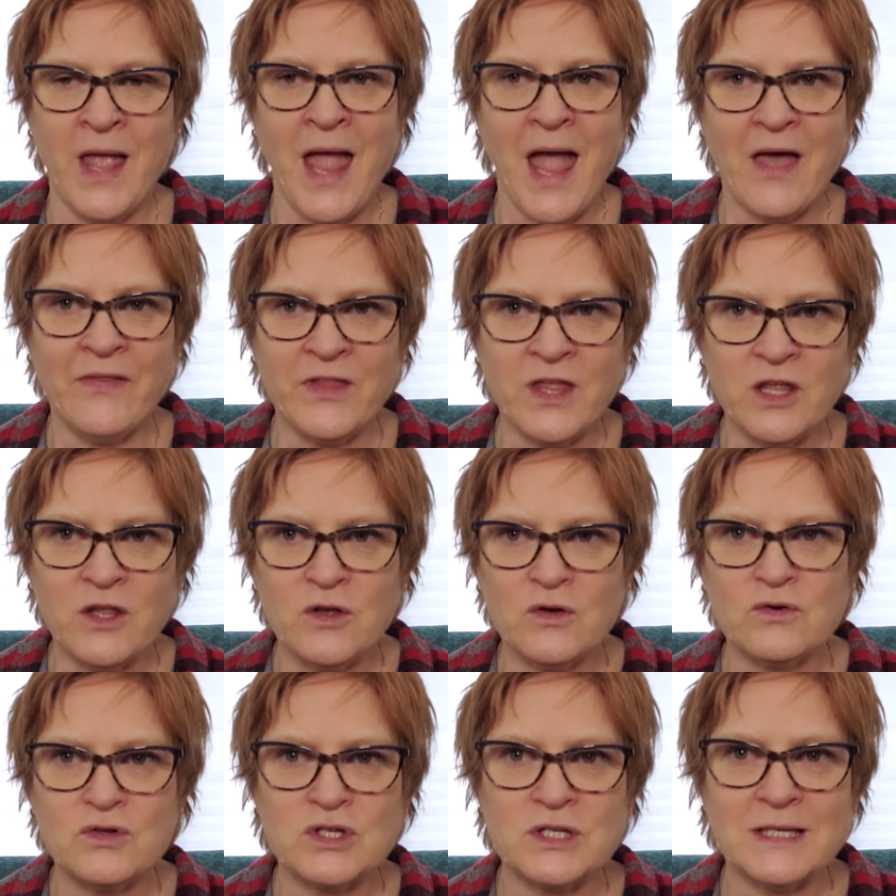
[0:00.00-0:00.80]
And they
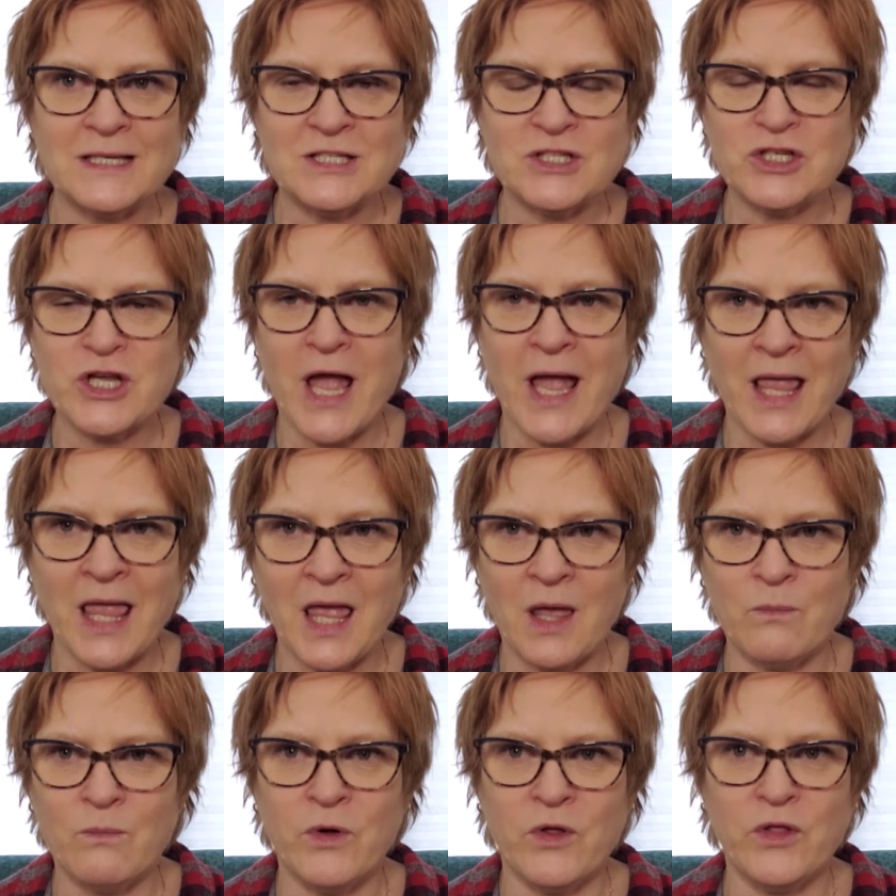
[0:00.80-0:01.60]
usually check
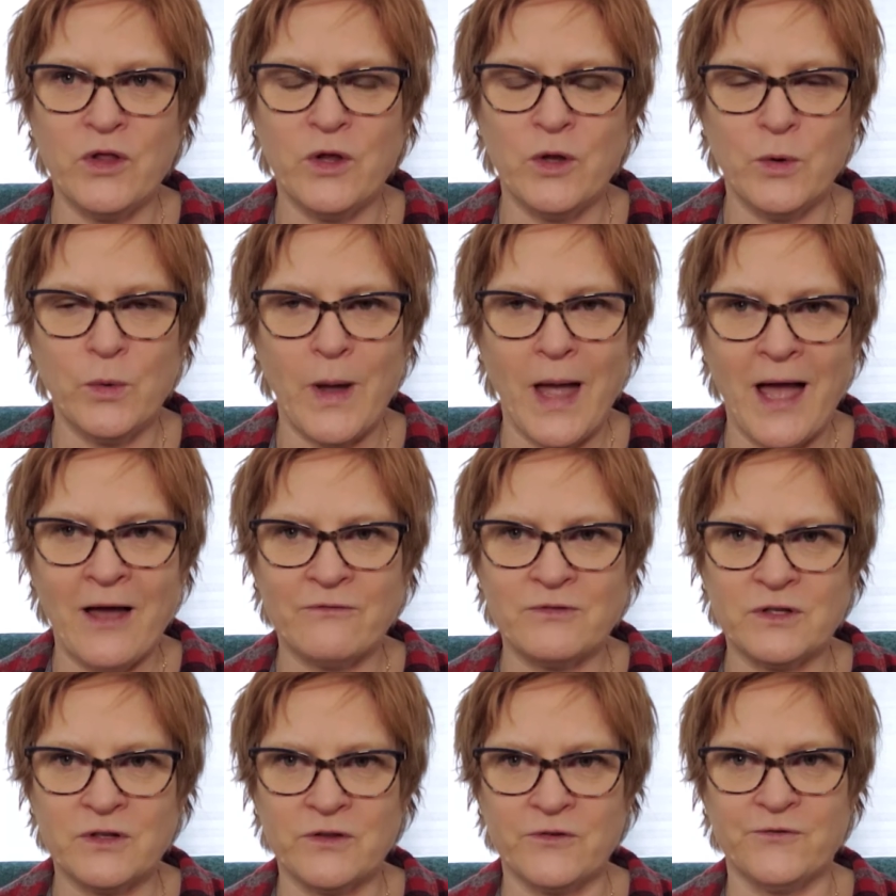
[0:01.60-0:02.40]
in with you
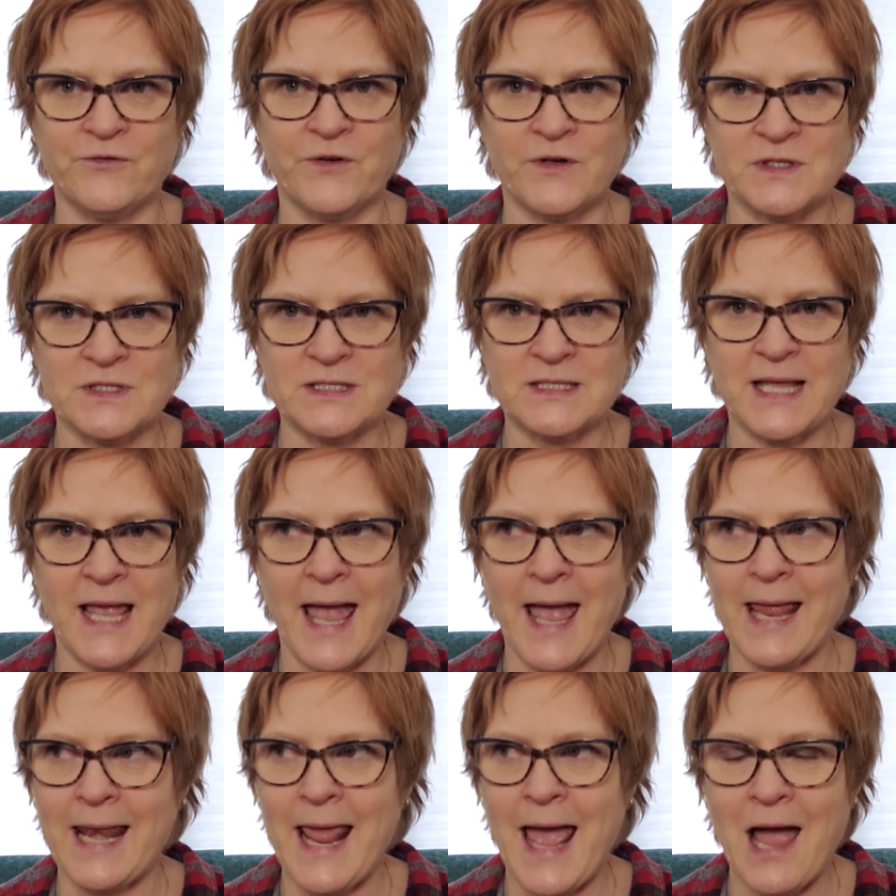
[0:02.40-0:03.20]
after the first
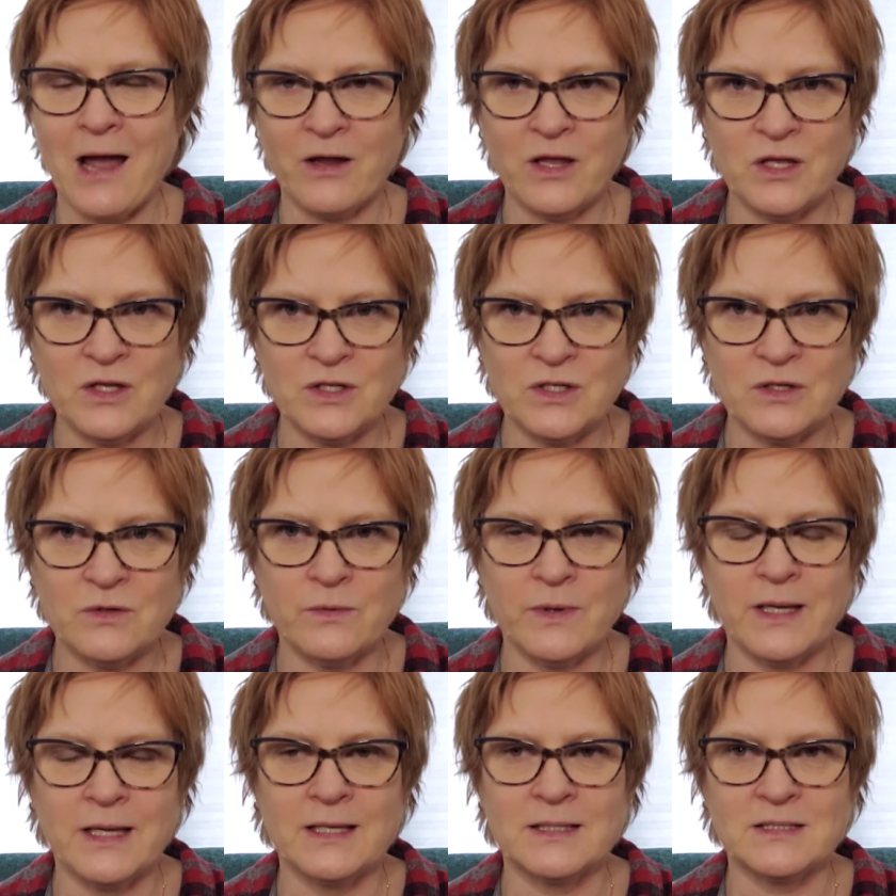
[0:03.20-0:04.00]
scan. How are you
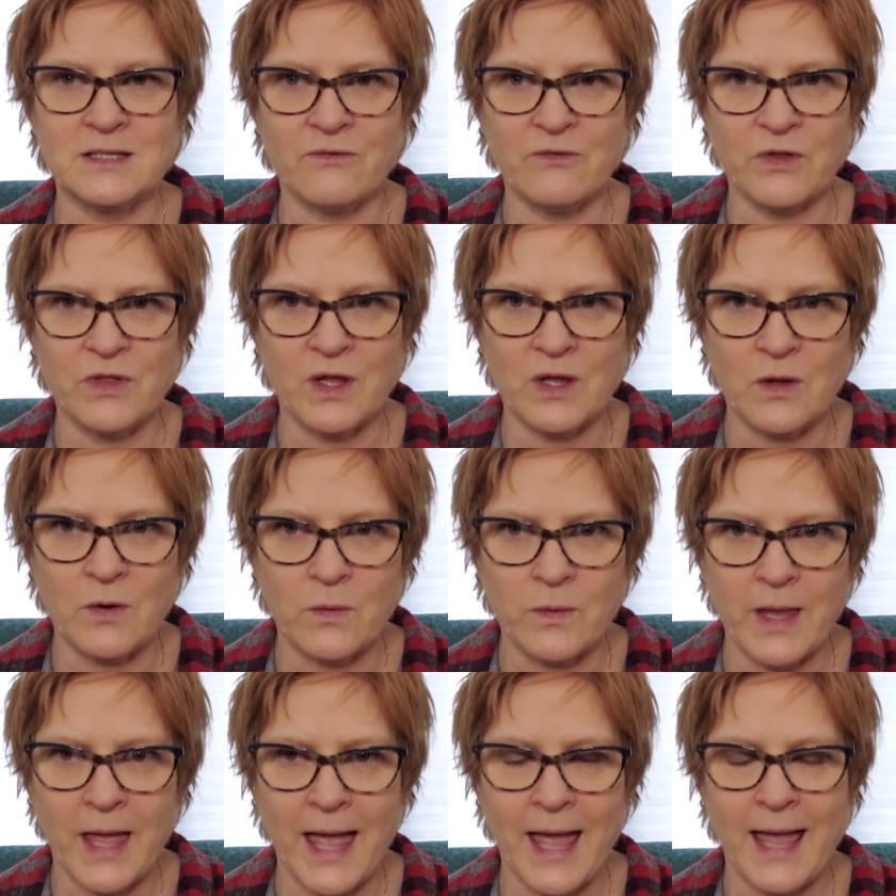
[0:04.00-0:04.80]
doing? Is everything
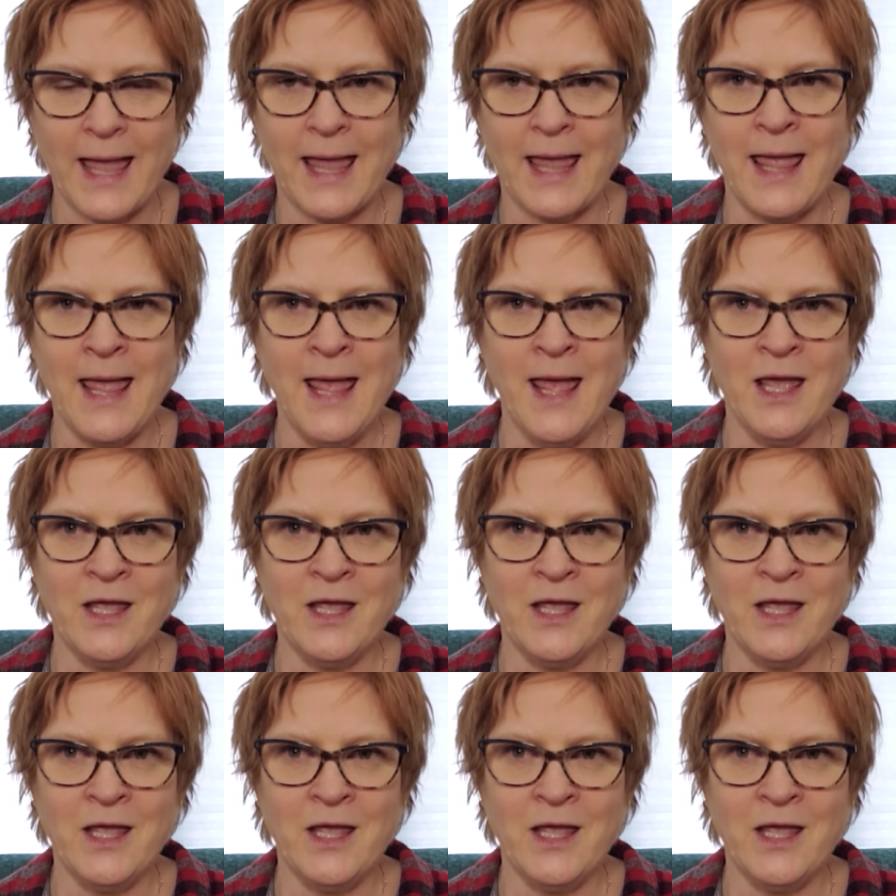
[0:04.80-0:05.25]
okay?